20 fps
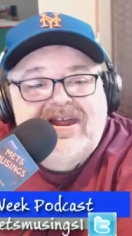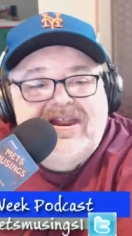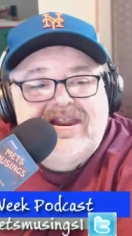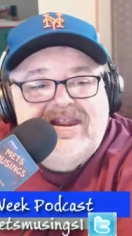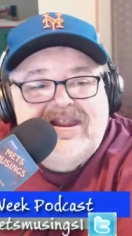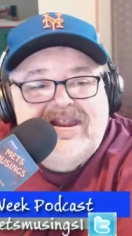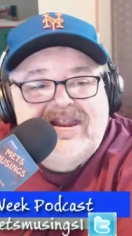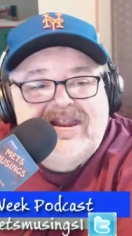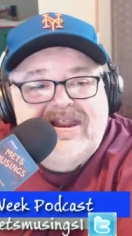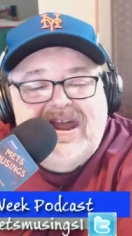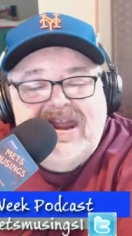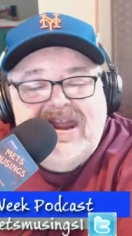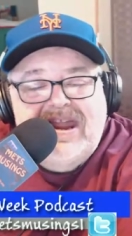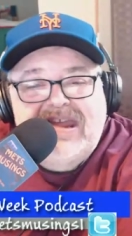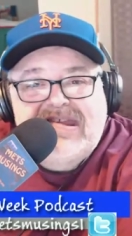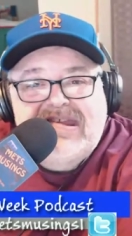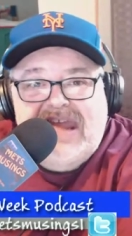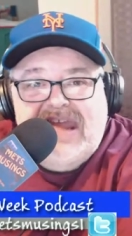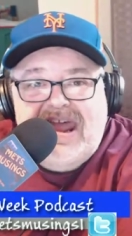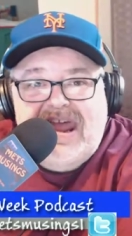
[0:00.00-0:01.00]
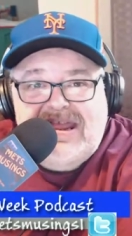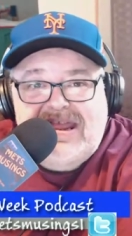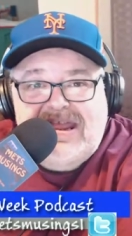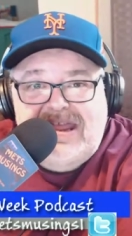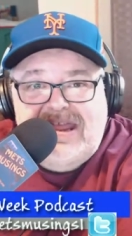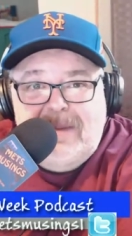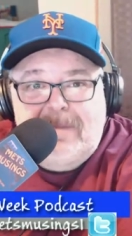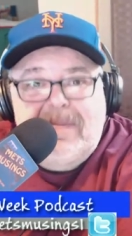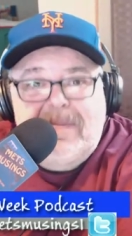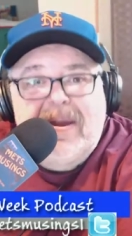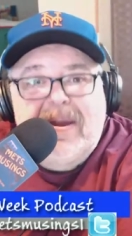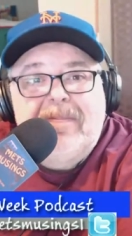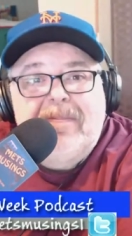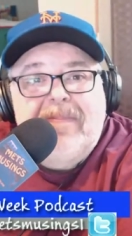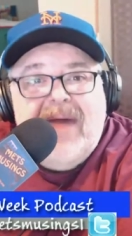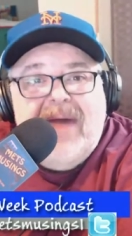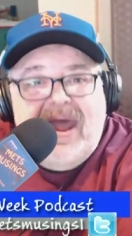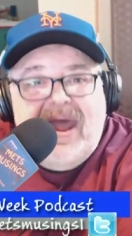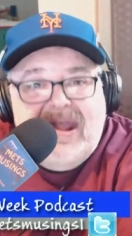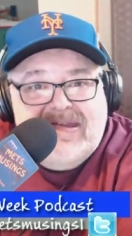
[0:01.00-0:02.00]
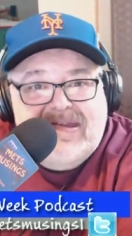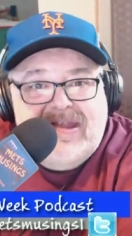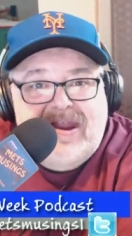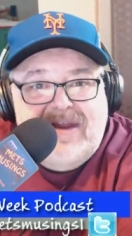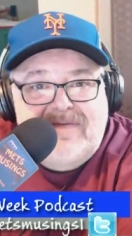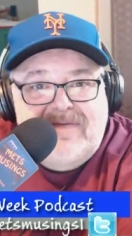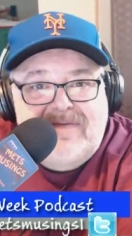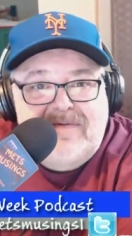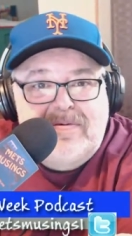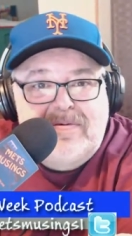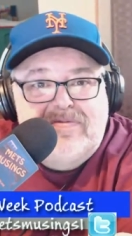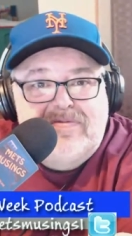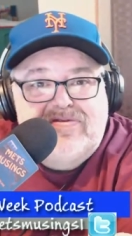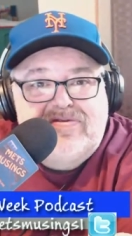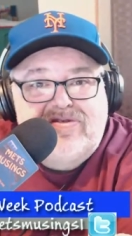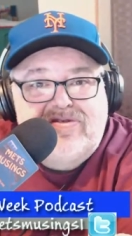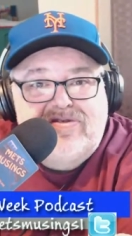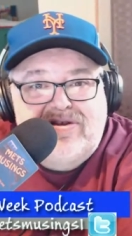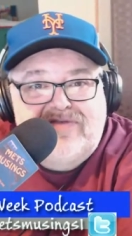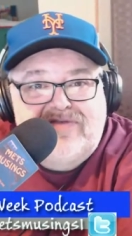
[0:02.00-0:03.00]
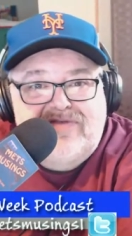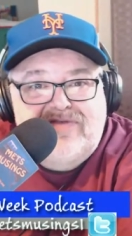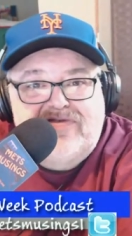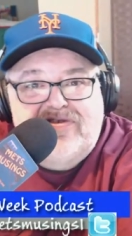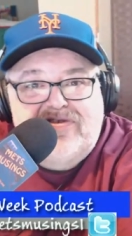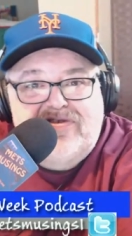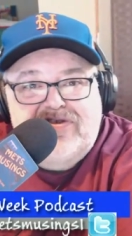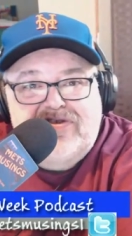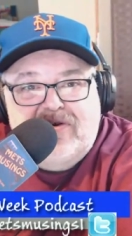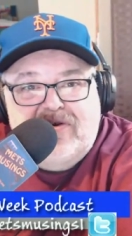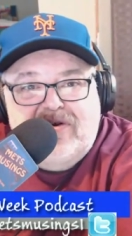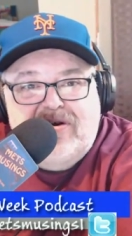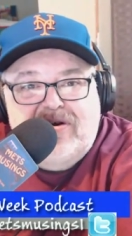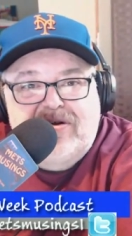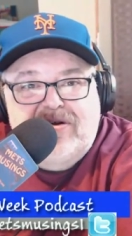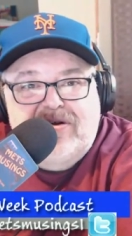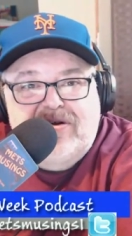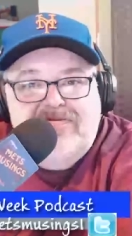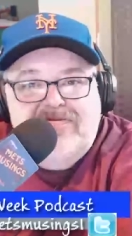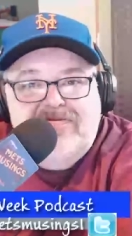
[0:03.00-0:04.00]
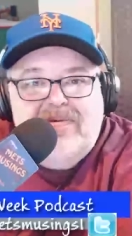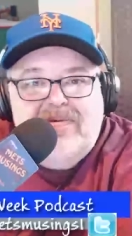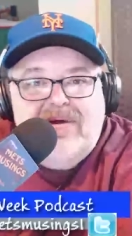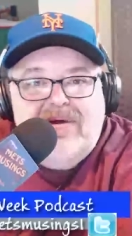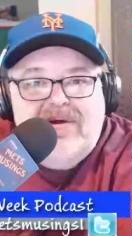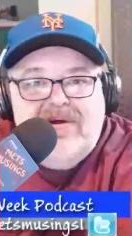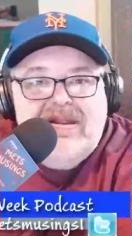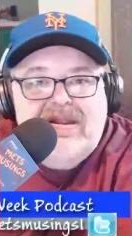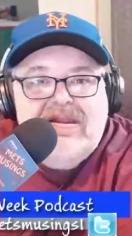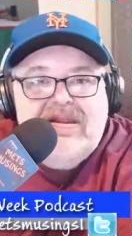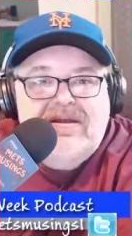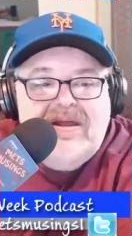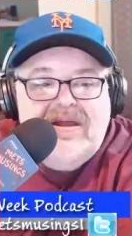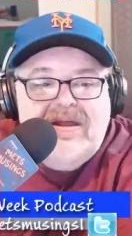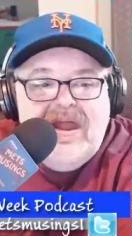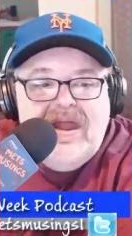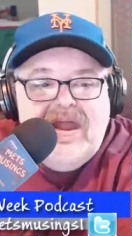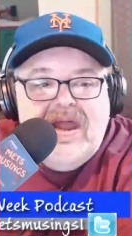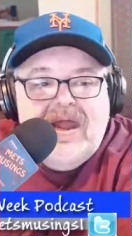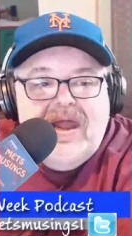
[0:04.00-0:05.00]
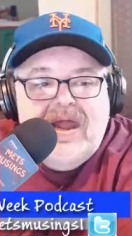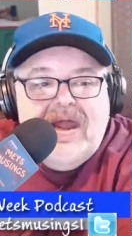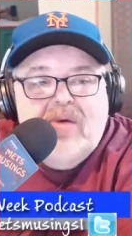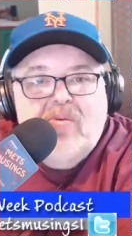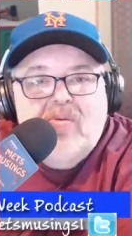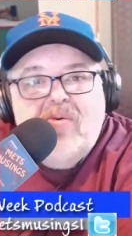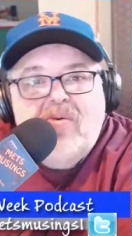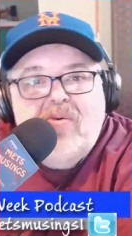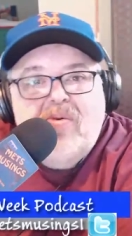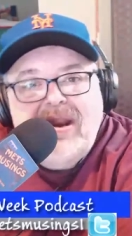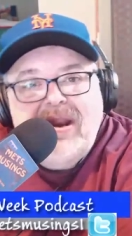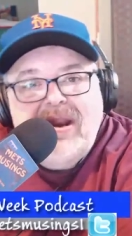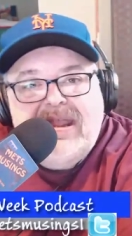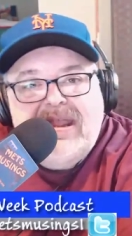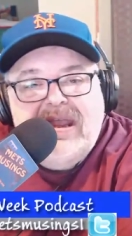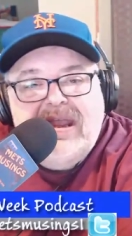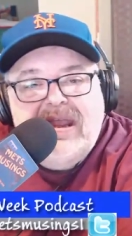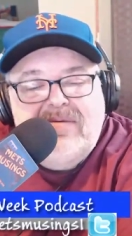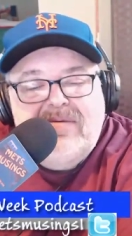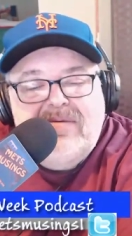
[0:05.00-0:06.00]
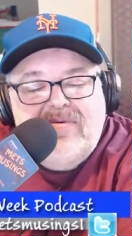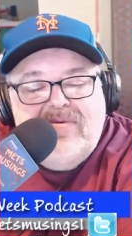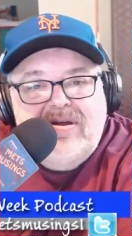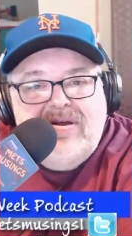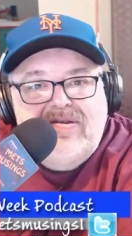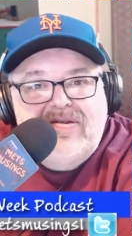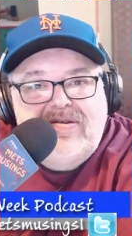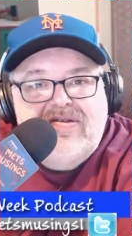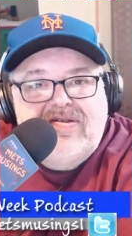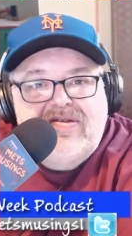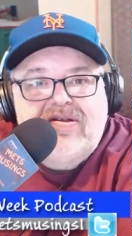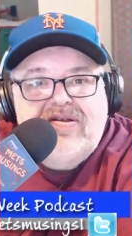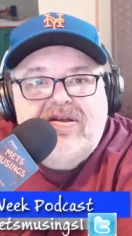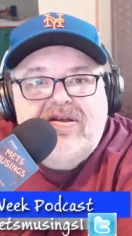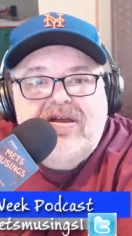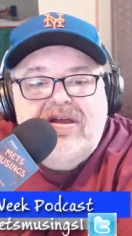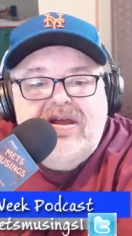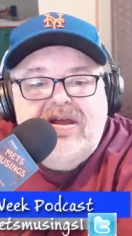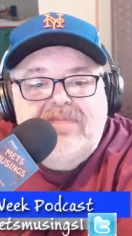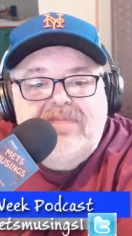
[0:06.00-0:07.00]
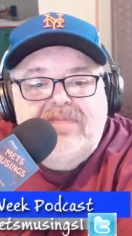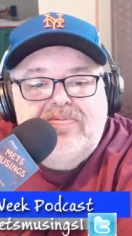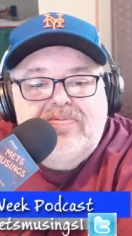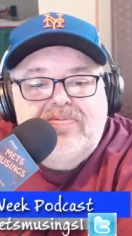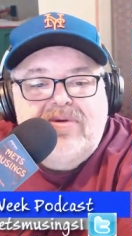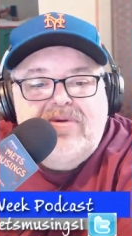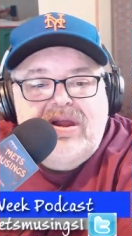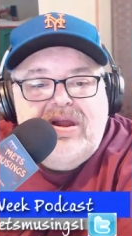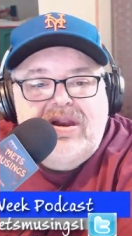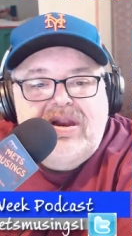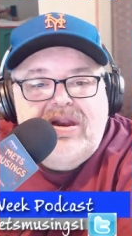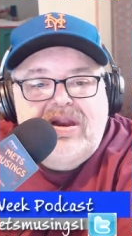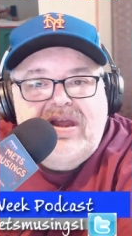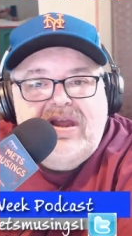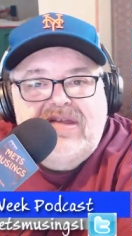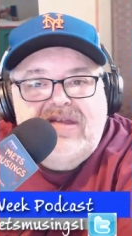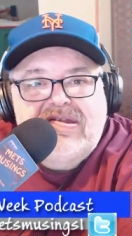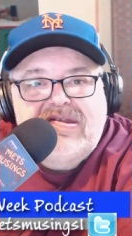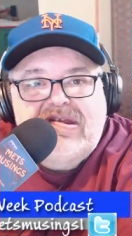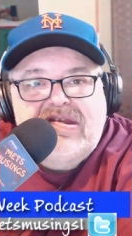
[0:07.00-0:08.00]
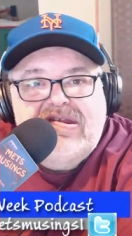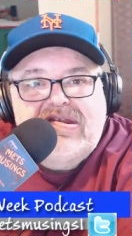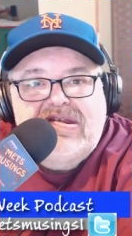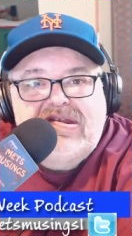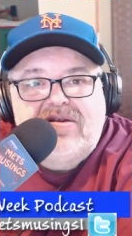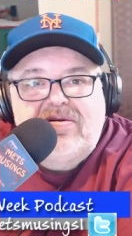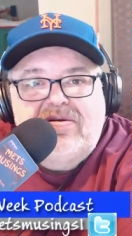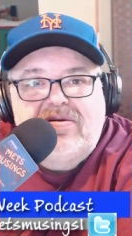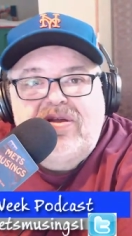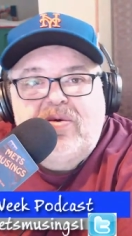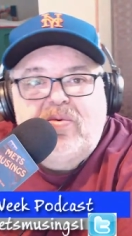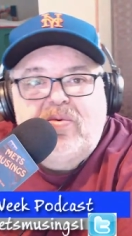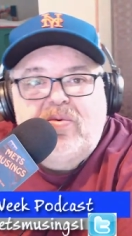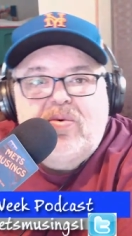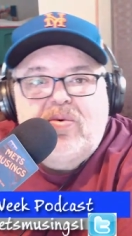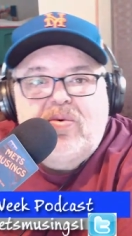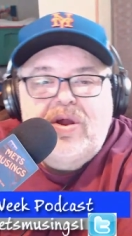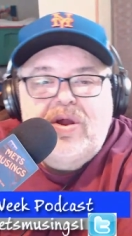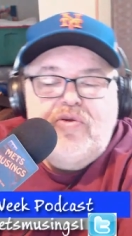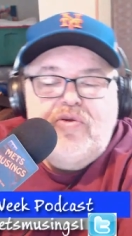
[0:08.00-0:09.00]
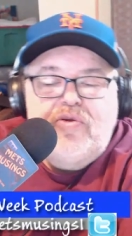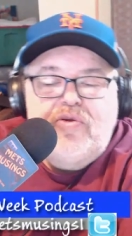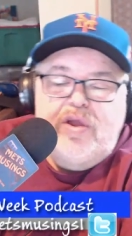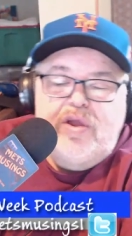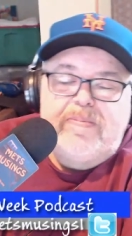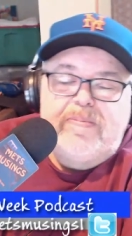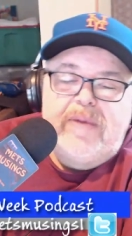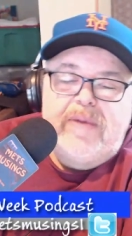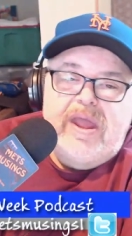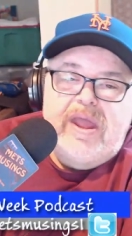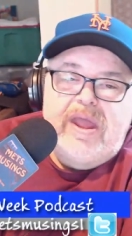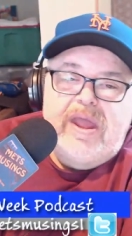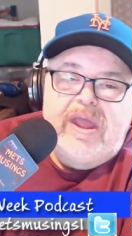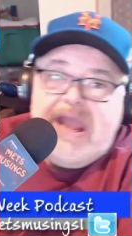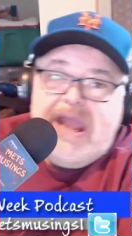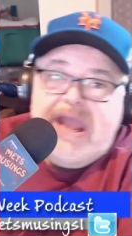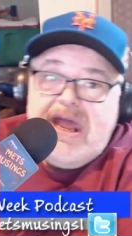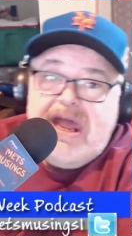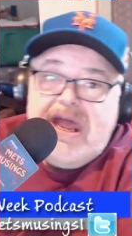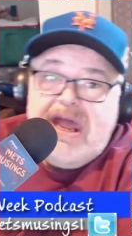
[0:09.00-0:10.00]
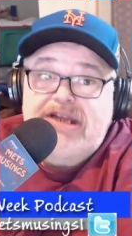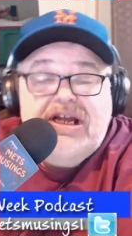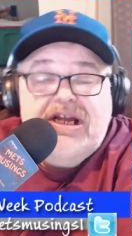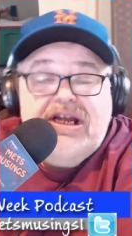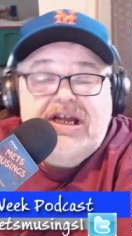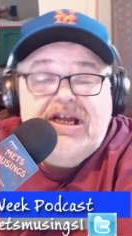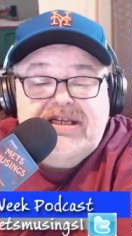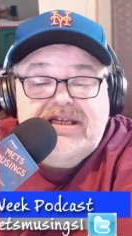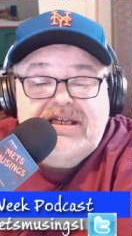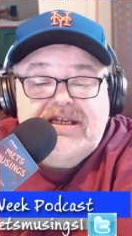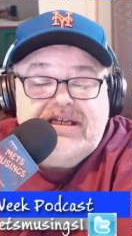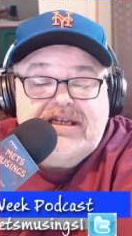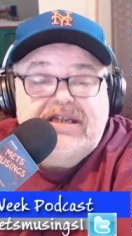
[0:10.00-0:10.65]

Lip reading: Not exactly the big bats that everybody was looking for, the stars, but what he did was he brought in, as I said earlier, Juan Uribe and Kelly Johnson.